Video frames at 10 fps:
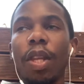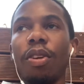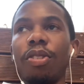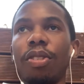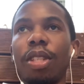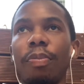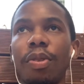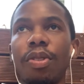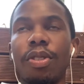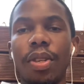because you're
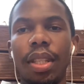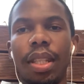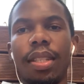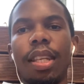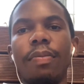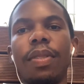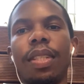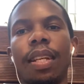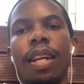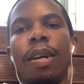supposed to trade the same
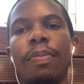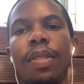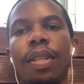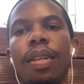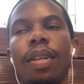setups